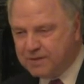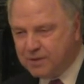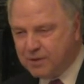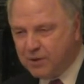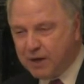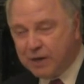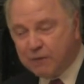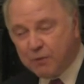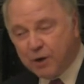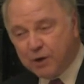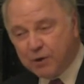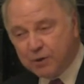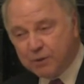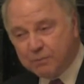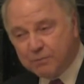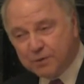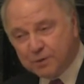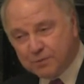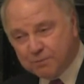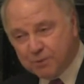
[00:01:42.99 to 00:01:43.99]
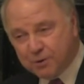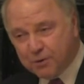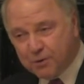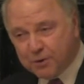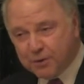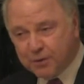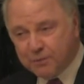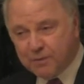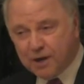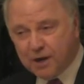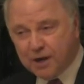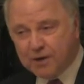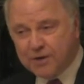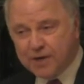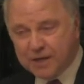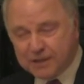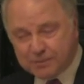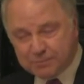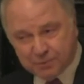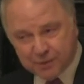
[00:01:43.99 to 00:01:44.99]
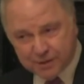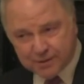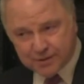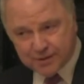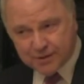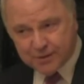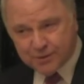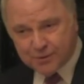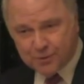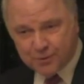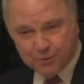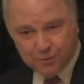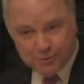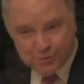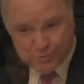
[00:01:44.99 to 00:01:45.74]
So I welcome to the podium our next president, Judith